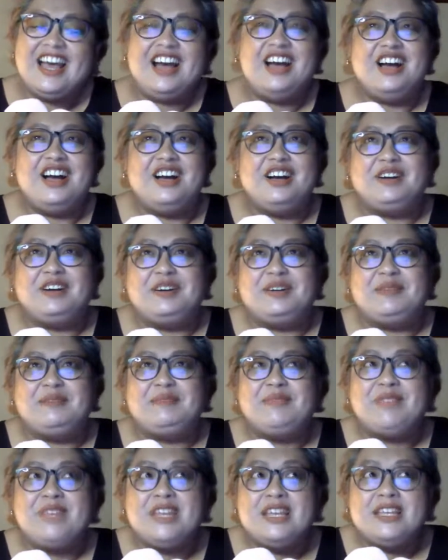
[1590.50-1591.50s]

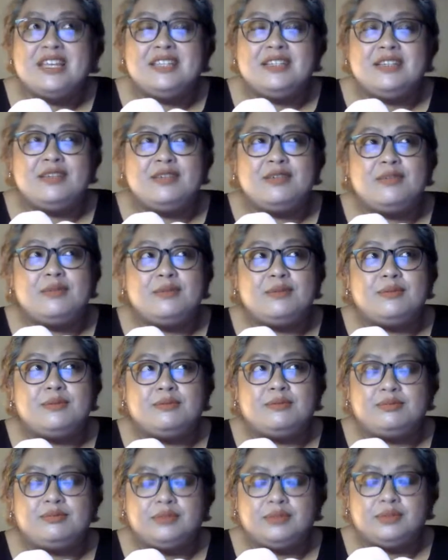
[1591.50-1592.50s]
um so
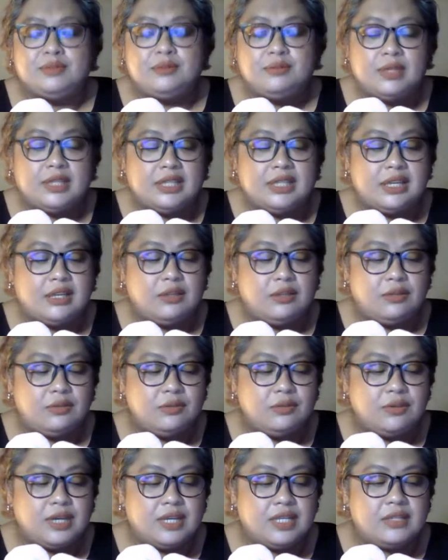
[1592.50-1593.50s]
what I
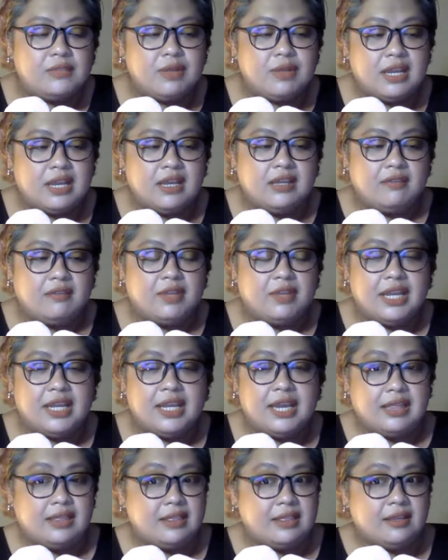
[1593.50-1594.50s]
do is when I
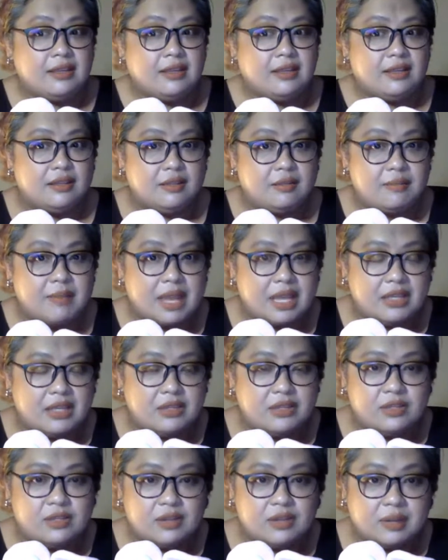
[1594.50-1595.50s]
get the
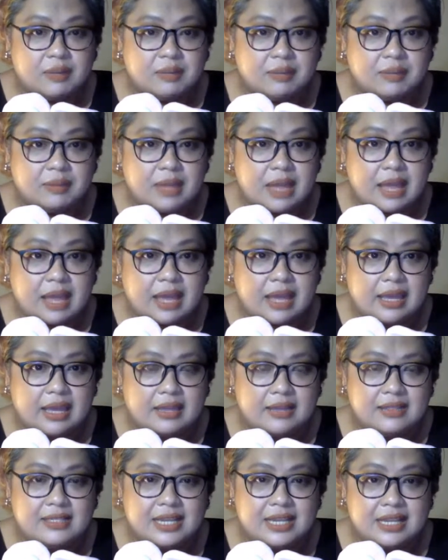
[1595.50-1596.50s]
manuscript,
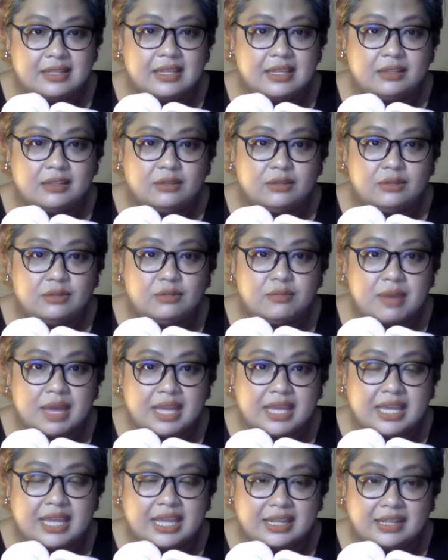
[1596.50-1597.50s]
I send it to
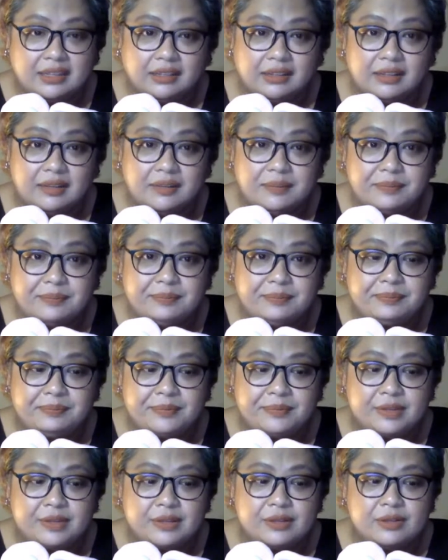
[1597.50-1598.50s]
my Kindle.
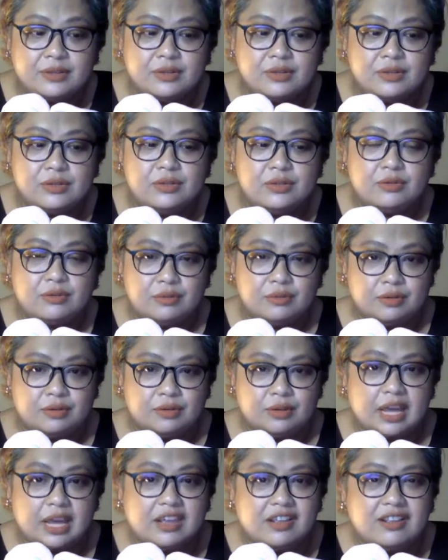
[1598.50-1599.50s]
So
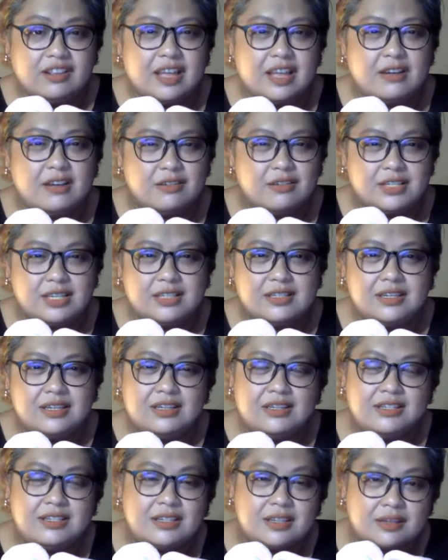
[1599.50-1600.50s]
ayun nga, because
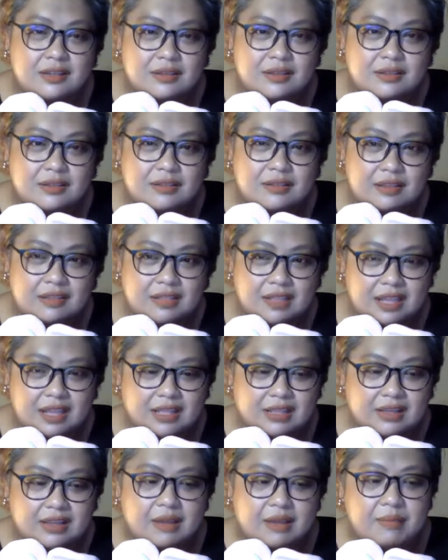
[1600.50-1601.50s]
there's the
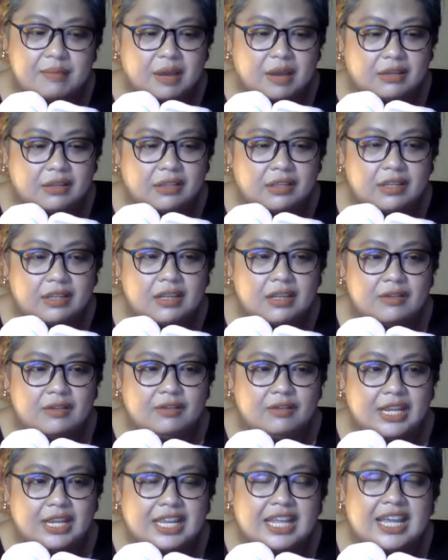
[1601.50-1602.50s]
thing about
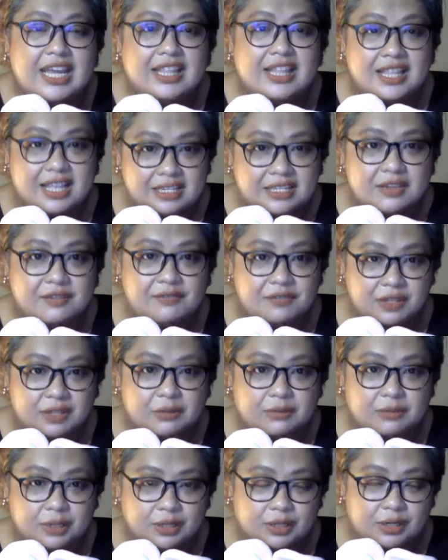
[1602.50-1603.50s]
reading it as if
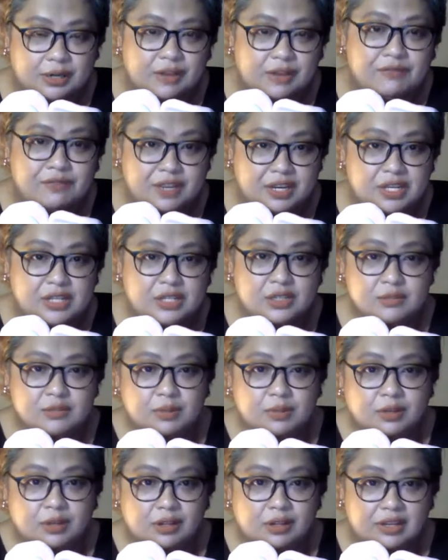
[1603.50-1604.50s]
it were a finished
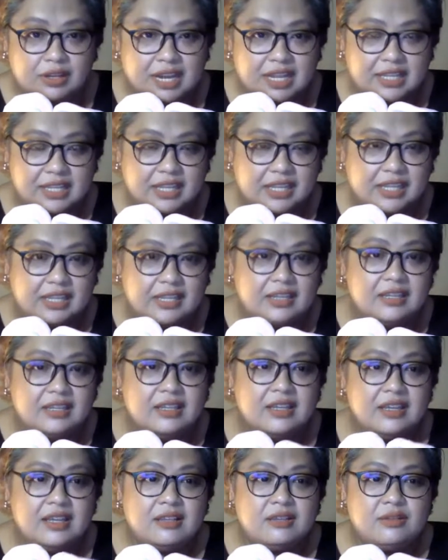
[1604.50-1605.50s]
book already.
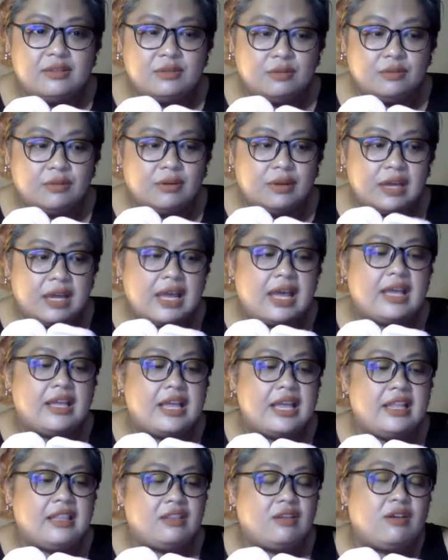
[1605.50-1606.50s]
So
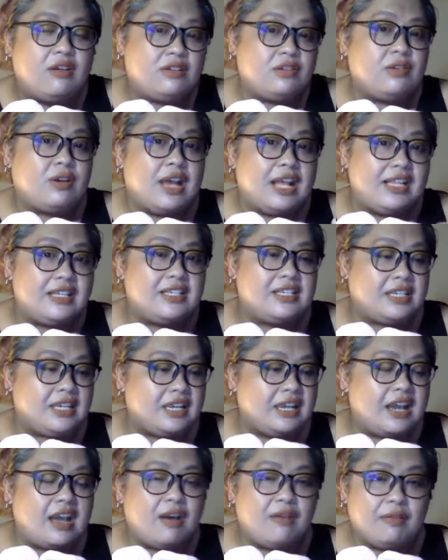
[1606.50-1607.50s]
and also I'll
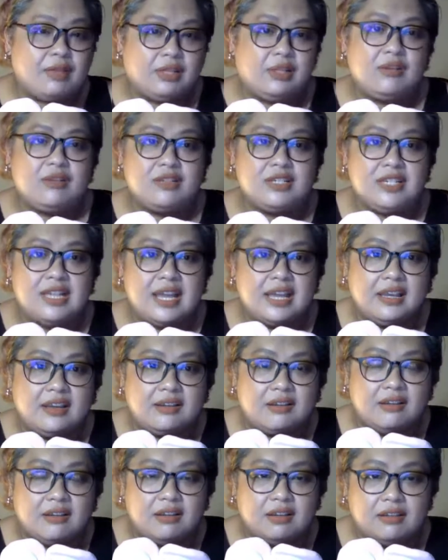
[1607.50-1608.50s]
see how it looks like
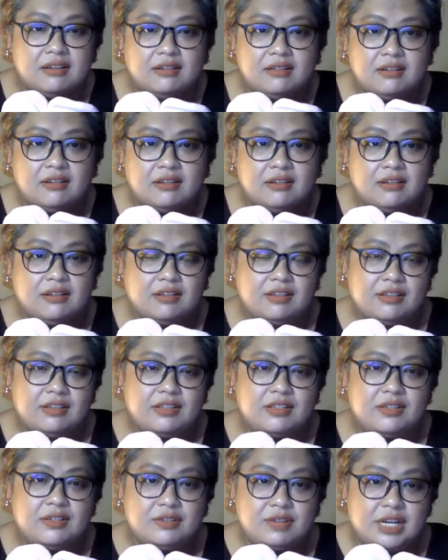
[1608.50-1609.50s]
on
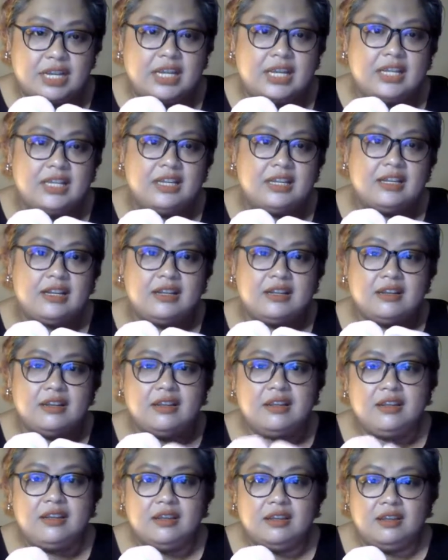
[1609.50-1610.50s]
the screen, and
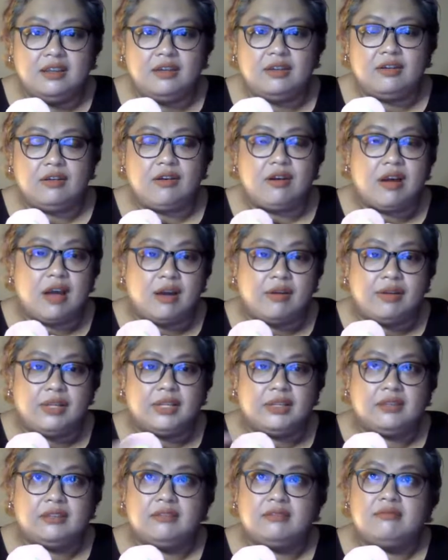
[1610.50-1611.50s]
how
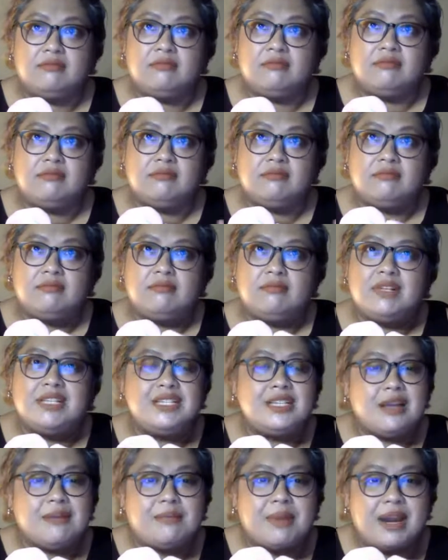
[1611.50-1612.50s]
it
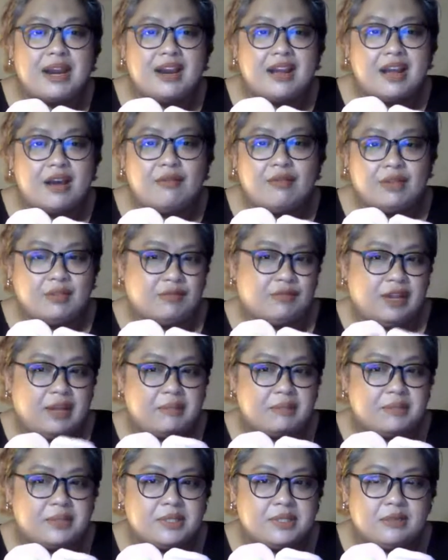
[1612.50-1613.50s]
basta parang how it
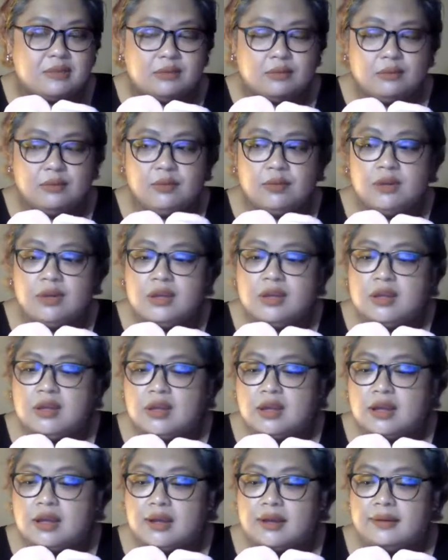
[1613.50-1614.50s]
flips through.
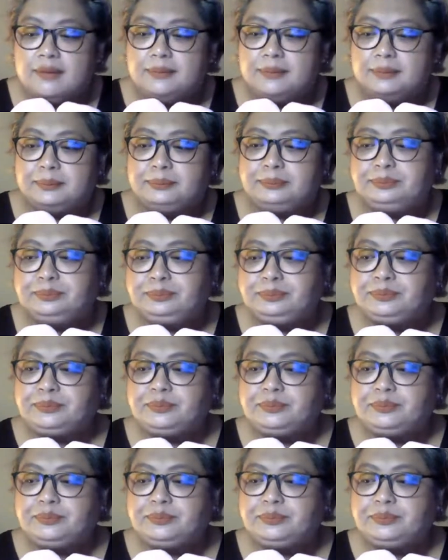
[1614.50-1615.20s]
Um